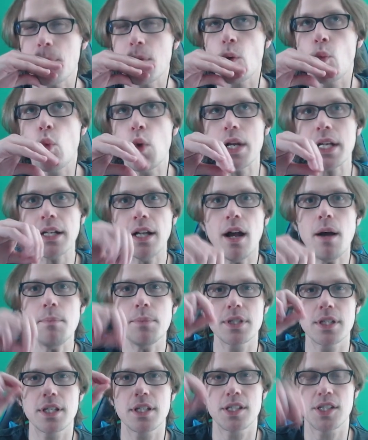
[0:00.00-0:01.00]
when it
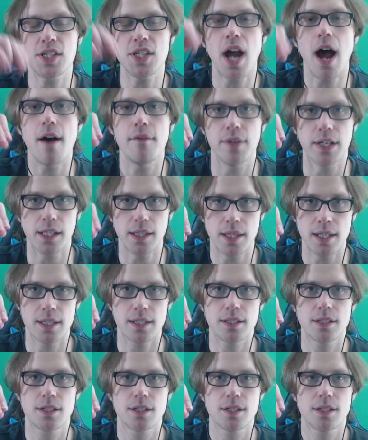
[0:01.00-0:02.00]
comes to solving
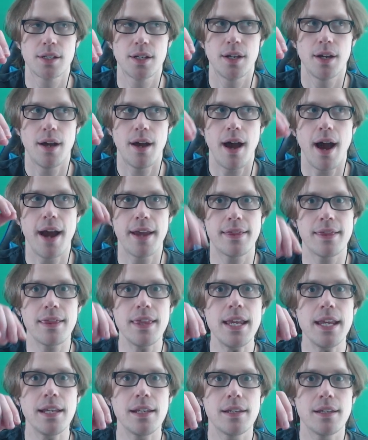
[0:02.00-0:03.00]
this, I
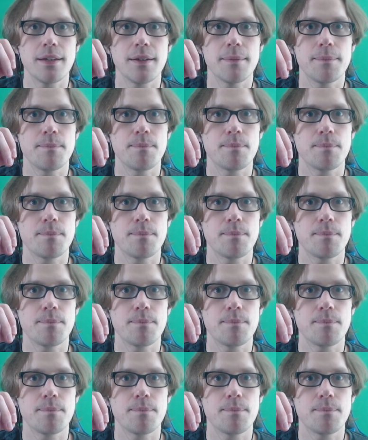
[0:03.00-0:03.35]
think